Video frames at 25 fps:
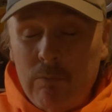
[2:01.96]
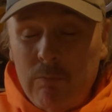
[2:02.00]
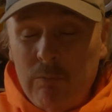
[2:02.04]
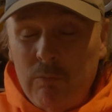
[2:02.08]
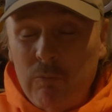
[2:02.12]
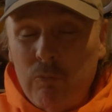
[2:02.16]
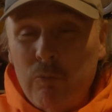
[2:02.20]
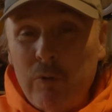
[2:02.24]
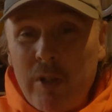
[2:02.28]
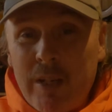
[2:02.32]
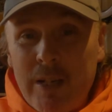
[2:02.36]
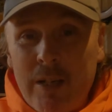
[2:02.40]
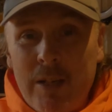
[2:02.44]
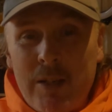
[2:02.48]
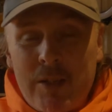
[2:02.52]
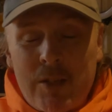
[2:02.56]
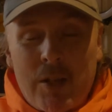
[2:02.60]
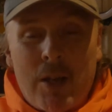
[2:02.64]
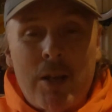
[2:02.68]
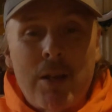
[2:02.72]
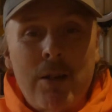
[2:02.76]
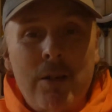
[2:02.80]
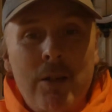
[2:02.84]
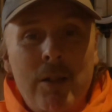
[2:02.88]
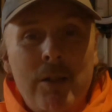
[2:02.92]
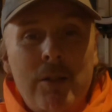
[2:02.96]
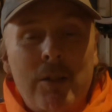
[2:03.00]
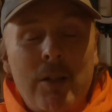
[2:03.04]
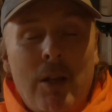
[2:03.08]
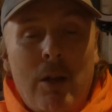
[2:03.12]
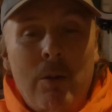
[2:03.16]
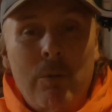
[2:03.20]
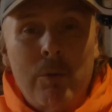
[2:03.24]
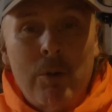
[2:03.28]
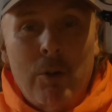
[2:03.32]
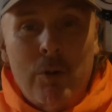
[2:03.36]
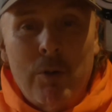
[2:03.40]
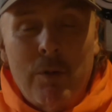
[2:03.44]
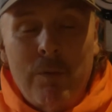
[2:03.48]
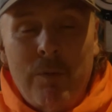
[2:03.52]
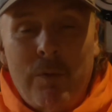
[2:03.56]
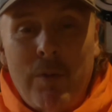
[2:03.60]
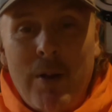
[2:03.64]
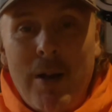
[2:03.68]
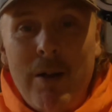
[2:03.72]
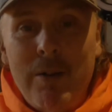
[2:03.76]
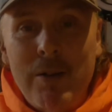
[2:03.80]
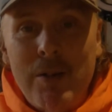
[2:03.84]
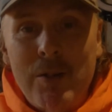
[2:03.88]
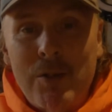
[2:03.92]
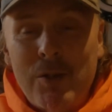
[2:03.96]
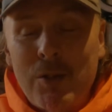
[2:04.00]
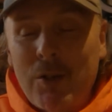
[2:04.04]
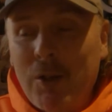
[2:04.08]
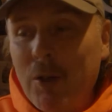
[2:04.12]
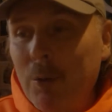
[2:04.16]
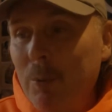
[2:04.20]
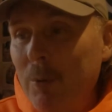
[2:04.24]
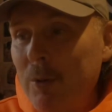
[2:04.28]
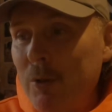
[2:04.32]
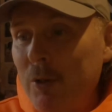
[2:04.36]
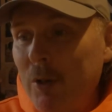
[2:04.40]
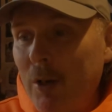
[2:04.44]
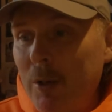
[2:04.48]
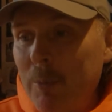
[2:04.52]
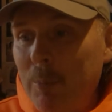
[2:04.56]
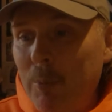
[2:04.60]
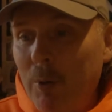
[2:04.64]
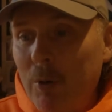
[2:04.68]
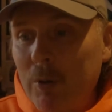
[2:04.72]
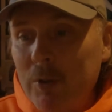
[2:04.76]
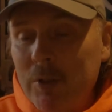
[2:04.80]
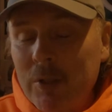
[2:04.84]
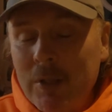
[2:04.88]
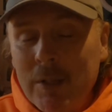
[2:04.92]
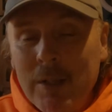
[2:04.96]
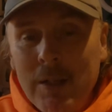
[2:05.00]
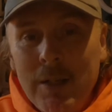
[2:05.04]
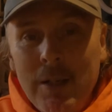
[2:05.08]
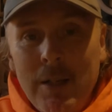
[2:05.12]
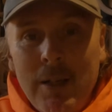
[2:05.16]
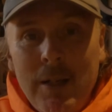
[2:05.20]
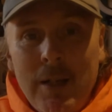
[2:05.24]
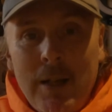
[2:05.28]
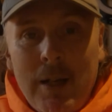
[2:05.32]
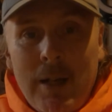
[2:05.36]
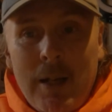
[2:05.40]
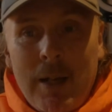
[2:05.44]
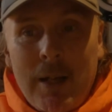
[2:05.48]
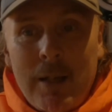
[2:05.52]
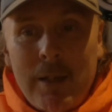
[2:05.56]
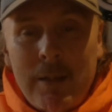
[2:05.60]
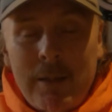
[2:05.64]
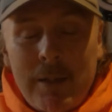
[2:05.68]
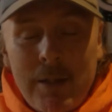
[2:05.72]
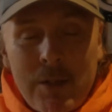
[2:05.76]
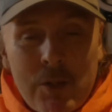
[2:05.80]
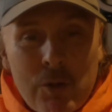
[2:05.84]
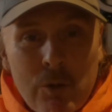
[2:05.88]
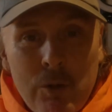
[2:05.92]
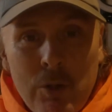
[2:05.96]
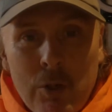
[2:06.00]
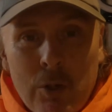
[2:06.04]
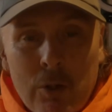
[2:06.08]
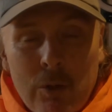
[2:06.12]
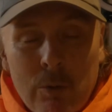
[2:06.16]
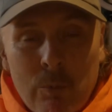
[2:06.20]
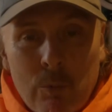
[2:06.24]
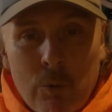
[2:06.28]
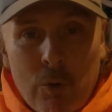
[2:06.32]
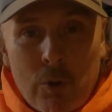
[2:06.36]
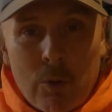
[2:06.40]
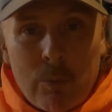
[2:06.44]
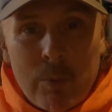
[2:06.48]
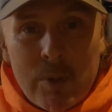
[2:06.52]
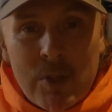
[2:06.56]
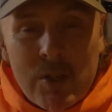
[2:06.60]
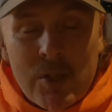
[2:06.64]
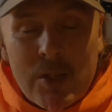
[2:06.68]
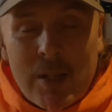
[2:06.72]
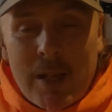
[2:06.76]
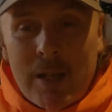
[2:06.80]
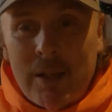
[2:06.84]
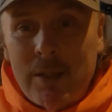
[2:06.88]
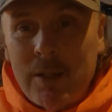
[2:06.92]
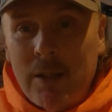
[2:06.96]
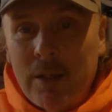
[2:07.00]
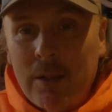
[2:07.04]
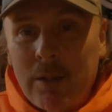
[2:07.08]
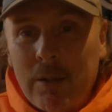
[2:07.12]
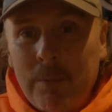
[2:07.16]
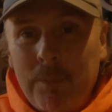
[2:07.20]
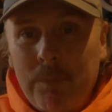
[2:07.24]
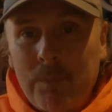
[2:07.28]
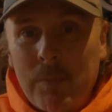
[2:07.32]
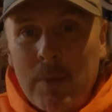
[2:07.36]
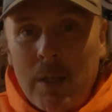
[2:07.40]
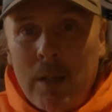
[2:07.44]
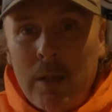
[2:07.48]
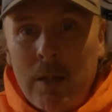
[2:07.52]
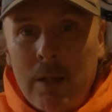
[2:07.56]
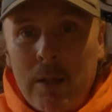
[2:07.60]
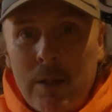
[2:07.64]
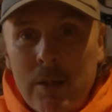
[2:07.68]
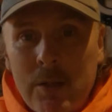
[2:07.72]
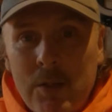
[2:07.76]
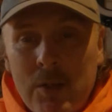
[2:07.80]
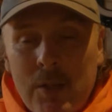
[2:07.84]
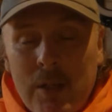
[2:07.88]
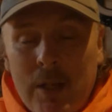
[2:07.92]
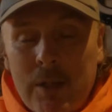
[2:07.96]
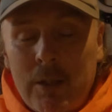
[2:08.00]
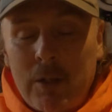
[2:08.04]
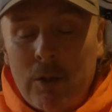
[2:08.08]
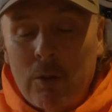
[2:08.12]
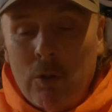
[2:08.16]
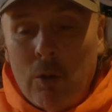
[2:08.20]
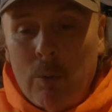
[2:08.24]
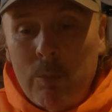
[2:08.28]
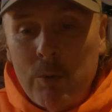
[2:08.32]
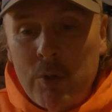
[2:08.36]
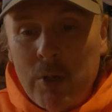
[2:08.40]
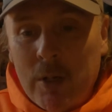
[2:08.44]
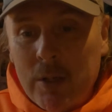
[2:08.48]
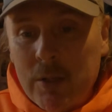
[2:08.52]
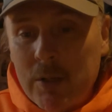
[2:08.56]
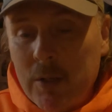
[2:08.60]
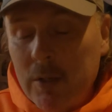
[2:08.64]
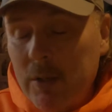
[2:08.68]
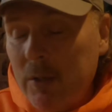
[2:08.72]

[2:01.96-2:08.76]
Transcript: really tighten it down on a very secure tripod and it's only going to work with static uh, static objects